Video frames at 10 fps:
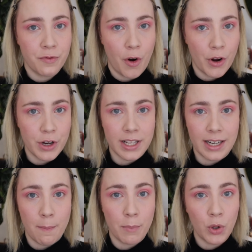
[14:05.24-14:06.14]
photos that
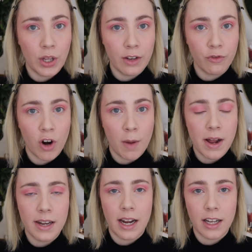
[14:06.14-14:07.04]
I'm pulling from,
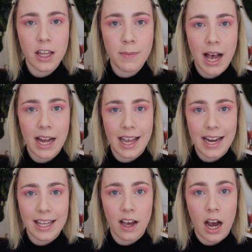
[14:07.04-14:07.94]
none of them had
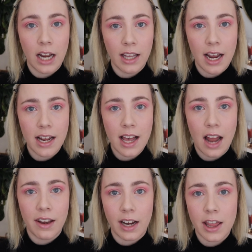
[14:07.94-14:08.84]
any eyeliner
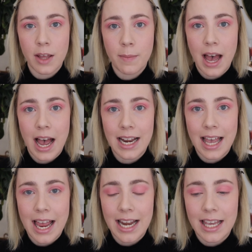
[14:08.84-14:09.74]
and none of them had
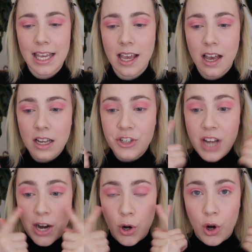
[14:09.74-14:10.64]
any
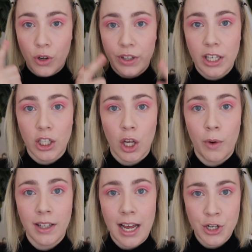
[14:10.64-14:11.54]
shadow on the lower
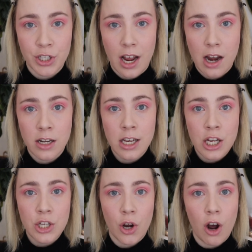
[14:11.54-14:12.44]
lash line.
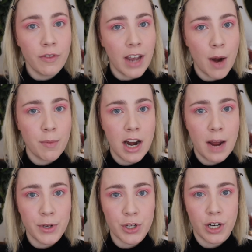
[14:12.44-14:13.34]
So off camera, I'm
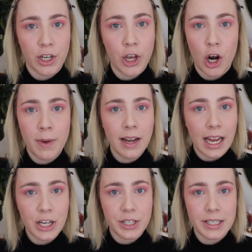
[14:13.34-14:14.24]
just gonna curl my
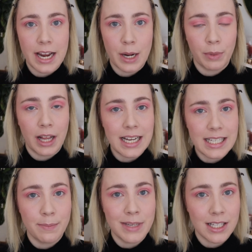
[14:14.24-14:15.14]
lashes and apply
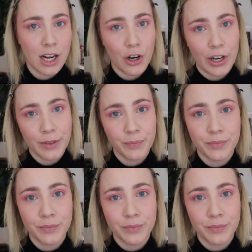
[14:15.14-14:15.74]
some mascara.